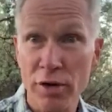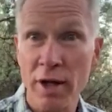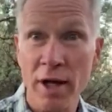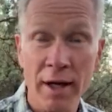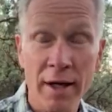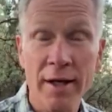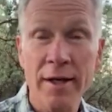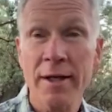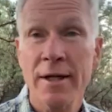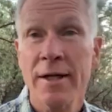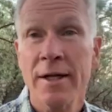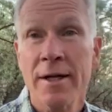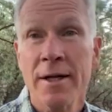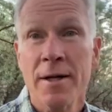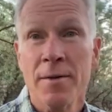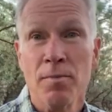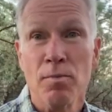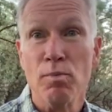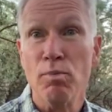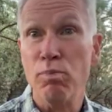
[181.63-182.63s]
the
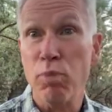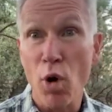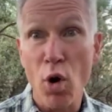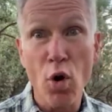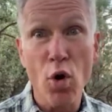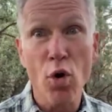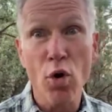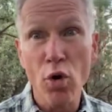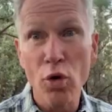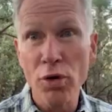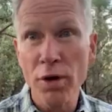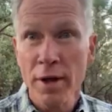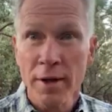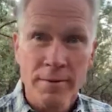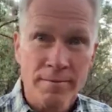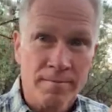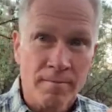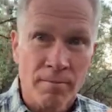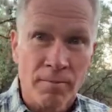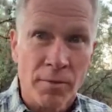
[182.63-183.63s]
bold
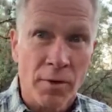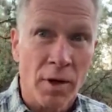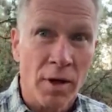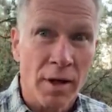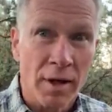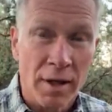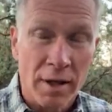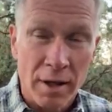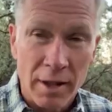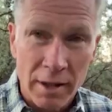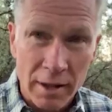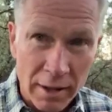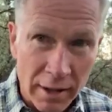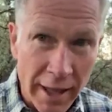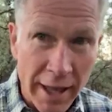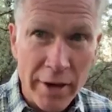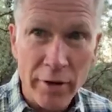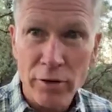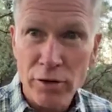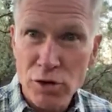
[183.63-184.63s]

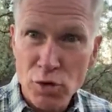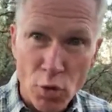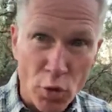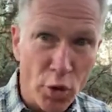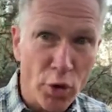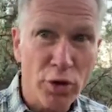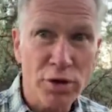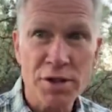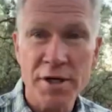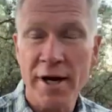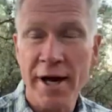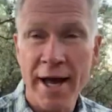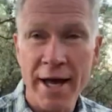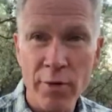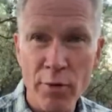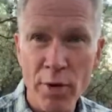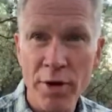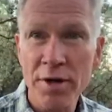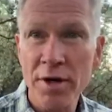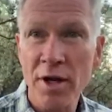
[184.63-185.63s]
letters, words that I
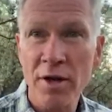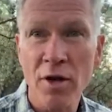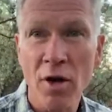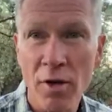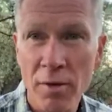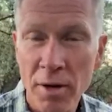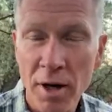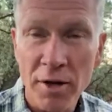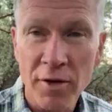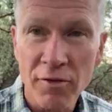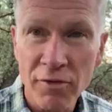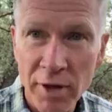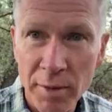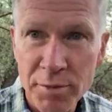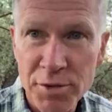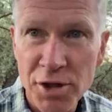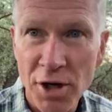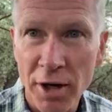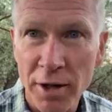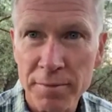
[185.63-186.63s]
had written on the, on the flip
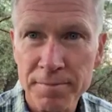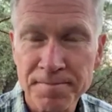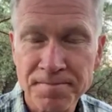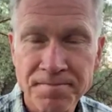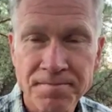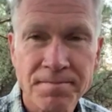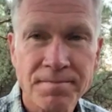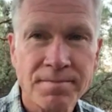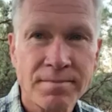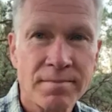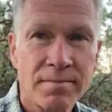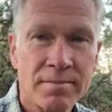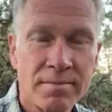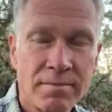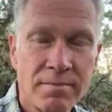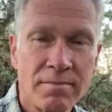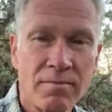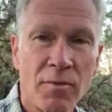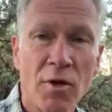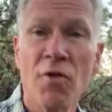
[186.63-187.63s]
chart.
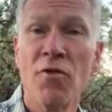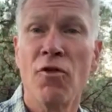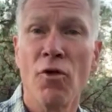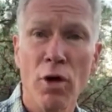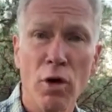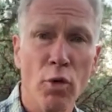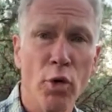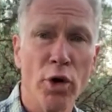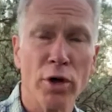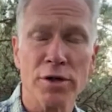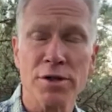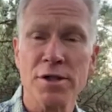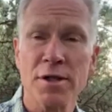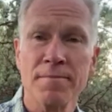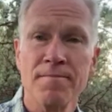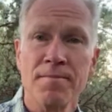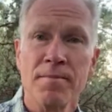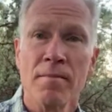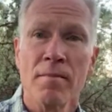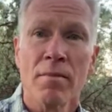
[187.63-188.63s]
Four words,
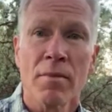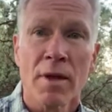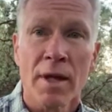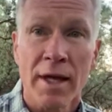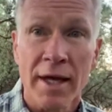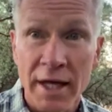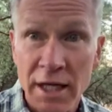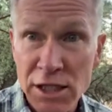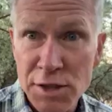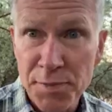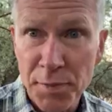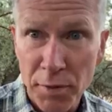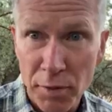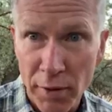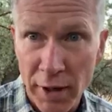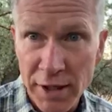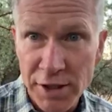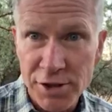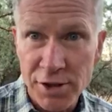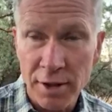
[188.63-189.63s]

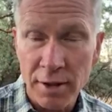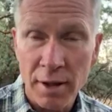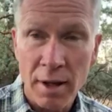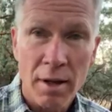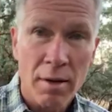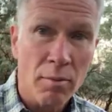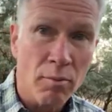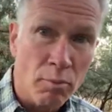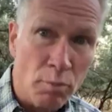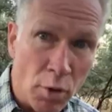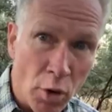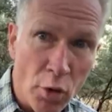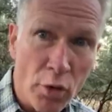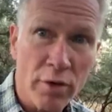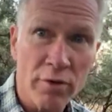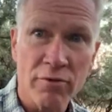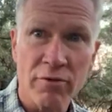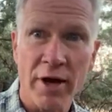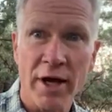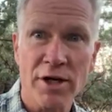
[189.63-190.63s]
inspiration,
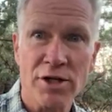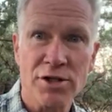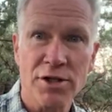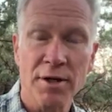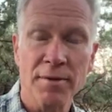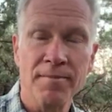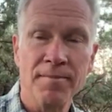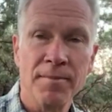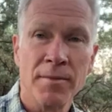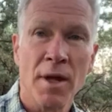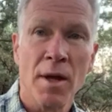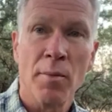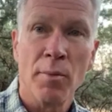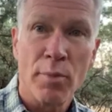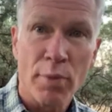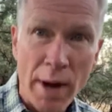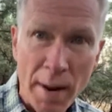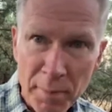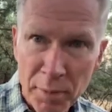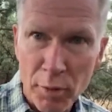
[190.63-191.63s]
motivation,
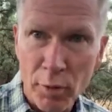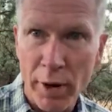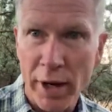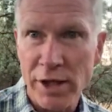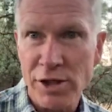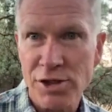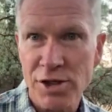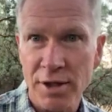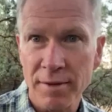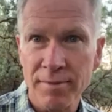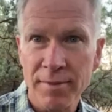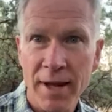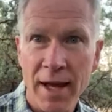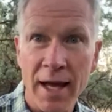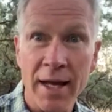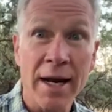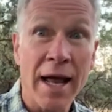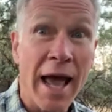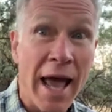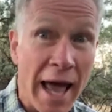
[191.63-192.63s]
preparation,
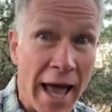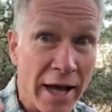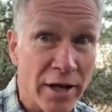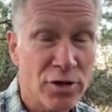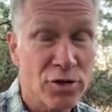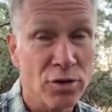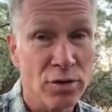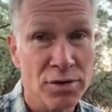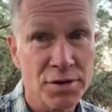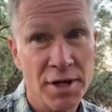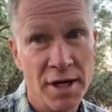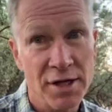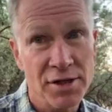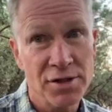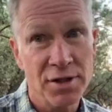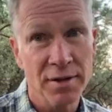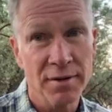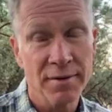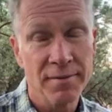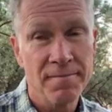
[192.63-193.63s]
and
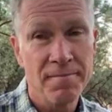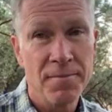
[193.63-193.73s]
actualization.